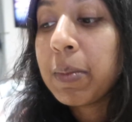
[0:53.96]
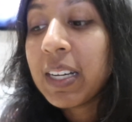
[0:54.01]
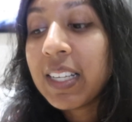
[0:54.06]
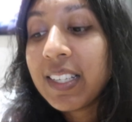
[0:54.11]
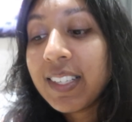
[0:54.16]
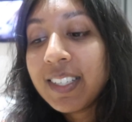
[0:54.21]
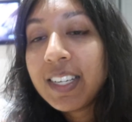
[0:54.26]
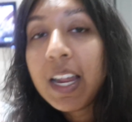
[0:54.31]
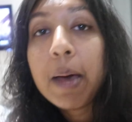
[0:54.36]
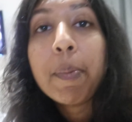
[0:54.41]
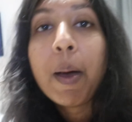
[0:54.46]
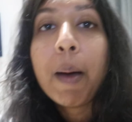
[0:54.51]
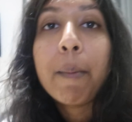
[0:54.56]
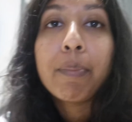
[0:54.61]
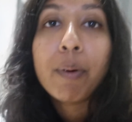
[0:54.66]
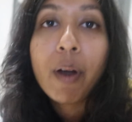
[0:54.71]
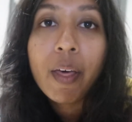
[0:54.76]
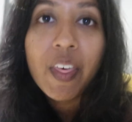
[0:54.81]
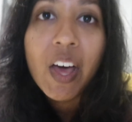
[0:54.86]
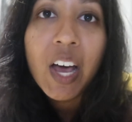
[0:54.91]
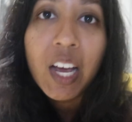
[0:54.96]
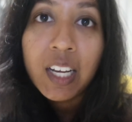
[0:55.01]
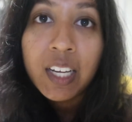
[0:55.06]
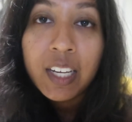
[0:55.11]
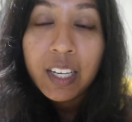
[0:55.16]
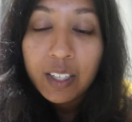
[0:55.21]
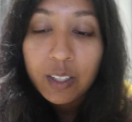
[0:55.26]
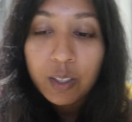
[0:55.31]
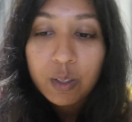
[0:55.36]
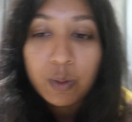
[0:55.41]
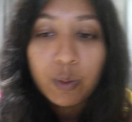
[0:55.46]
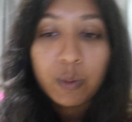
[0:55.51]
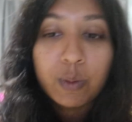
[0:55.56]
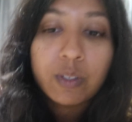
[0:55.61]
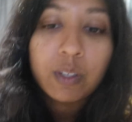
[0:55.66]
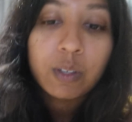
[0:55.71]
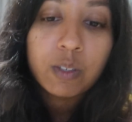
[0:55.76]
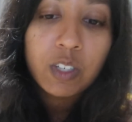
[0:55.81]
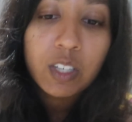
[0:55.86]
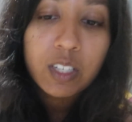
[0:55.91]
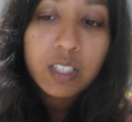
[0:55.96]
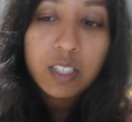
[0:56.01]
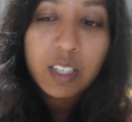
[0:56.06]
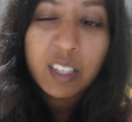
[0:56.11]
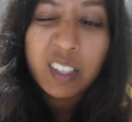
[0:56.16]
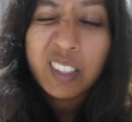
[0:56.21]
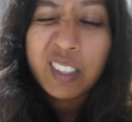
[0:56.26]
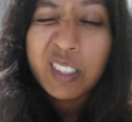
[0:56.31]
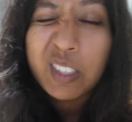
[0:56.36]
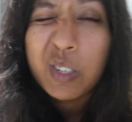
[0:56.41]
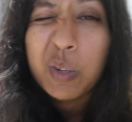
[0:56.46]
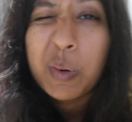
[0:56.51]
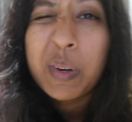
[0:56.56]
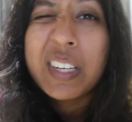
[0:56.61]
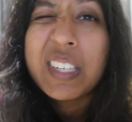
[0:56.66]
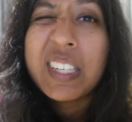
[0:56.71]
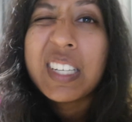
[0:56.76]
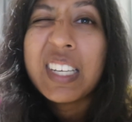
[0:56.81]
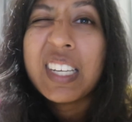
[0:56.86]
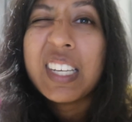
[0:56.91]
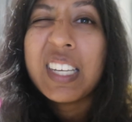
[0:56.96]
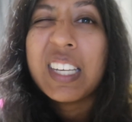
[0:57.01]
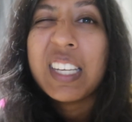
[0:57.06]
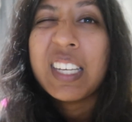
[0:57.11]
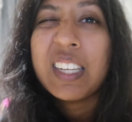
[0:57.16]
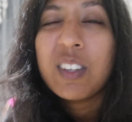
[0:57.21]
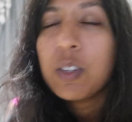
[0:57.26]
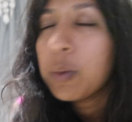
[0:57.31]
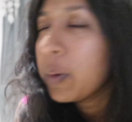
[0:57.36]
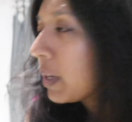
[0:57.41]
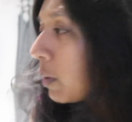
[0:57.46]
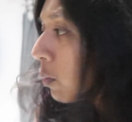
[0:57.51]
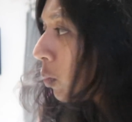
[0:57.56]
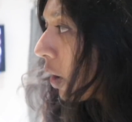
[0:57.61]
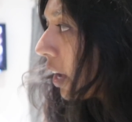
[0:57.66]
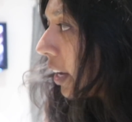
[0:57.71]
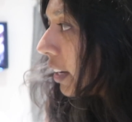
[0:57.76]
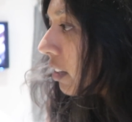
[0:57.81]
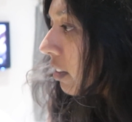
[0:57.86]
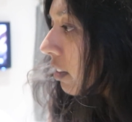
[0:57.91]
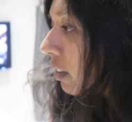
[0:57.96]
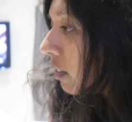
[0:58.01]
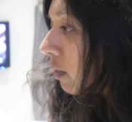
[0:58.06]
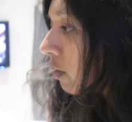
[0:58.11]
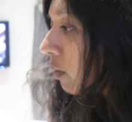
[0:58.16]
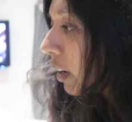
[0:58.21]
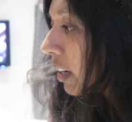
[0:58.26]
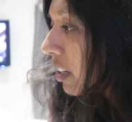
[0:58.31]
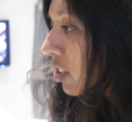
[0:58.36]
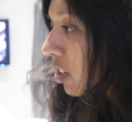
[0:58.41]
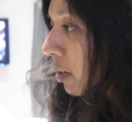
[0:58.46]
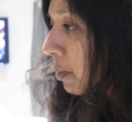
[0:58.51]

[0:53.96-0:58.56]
my step brother, who's also just turned 21, right,